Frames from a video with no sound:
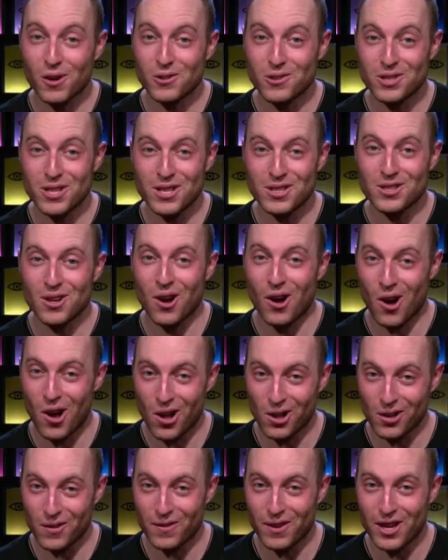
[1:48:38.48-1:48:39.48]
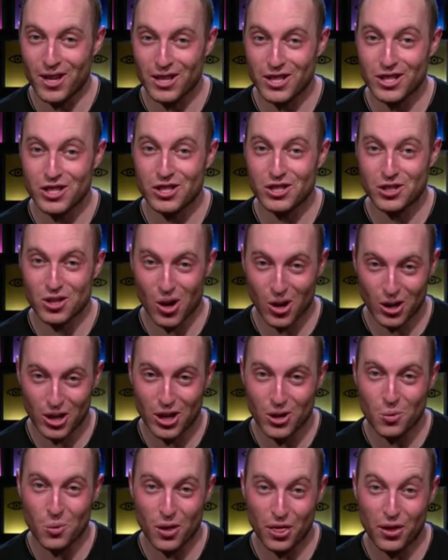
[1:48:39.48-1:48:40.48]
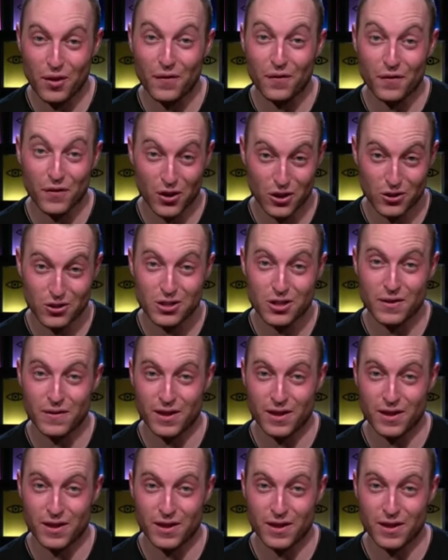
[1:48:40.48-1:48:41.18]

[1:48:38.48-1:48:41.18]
row seat to all of it, starting with the first